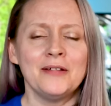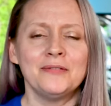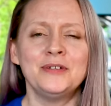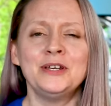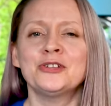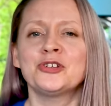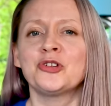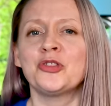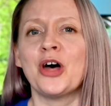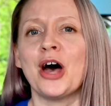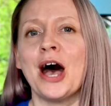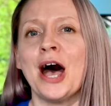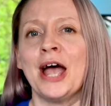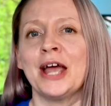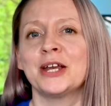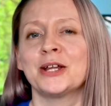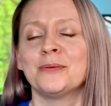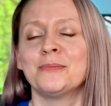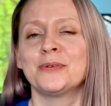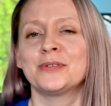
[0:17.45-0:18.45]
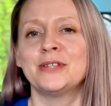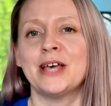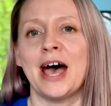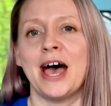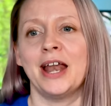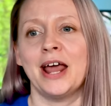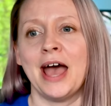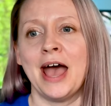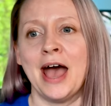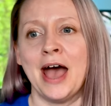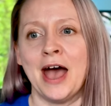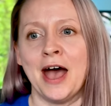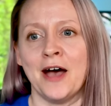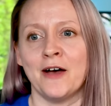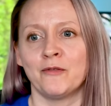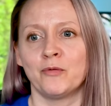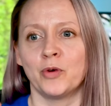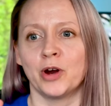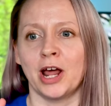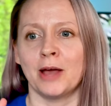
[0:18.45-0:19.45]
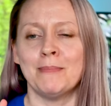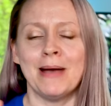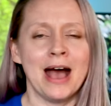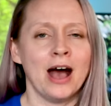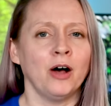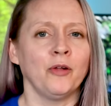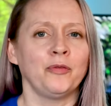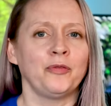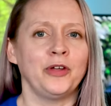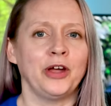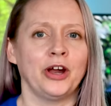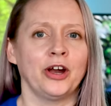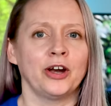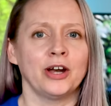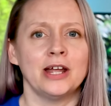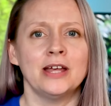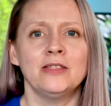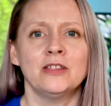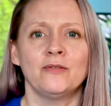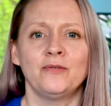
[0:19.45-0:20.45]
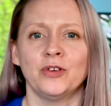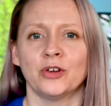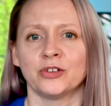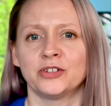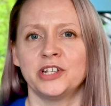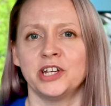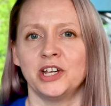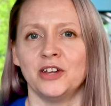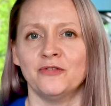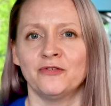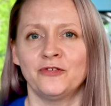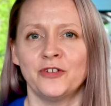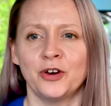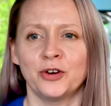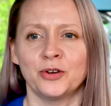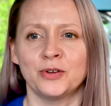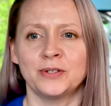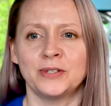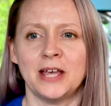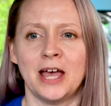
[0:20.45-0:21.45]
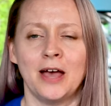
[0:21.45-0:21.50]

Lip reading: These are the items that have, when I'm out there in the field taking photos,